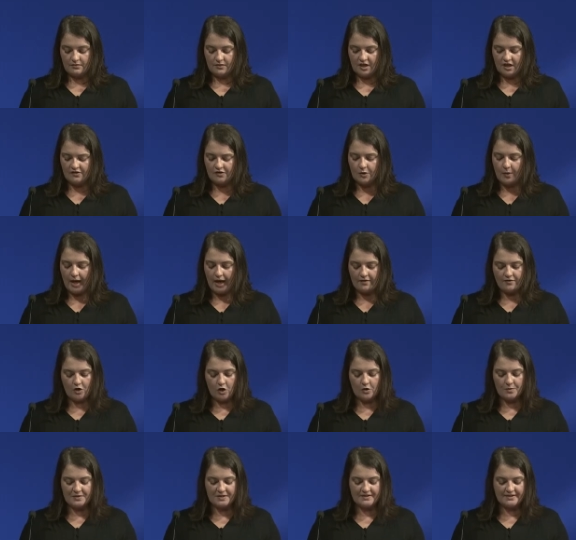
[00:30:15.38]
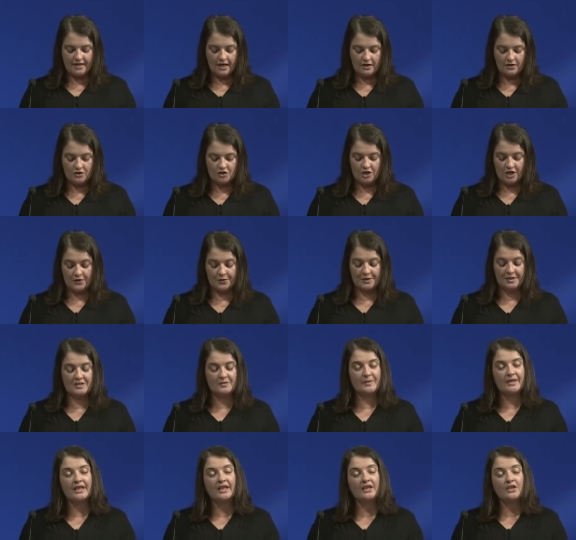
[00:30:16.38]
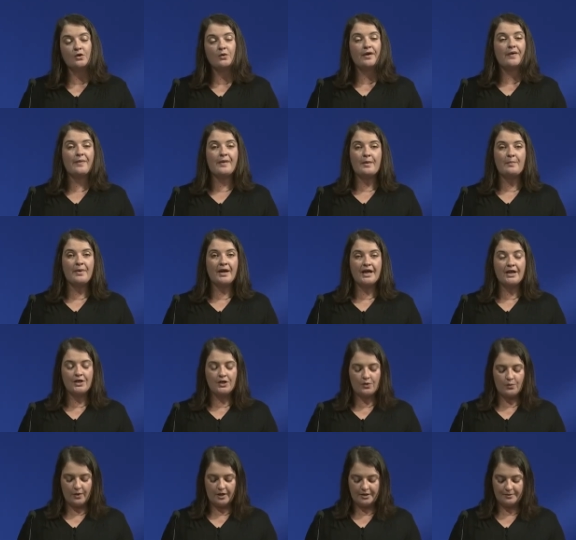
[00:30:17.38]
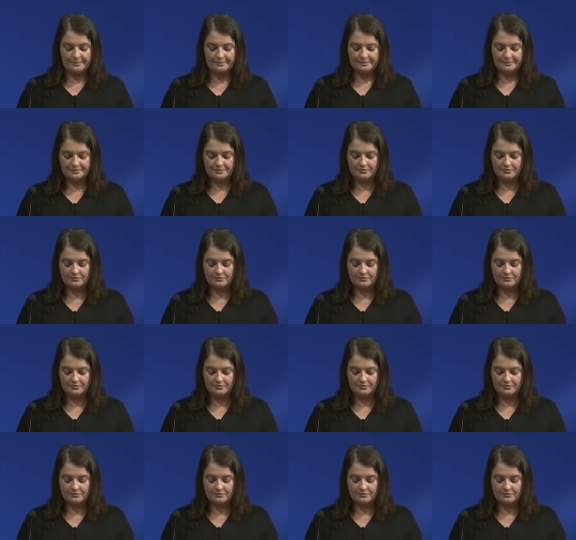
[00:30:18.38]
If you have a home to sell, generally speaking, you can then buy a new one.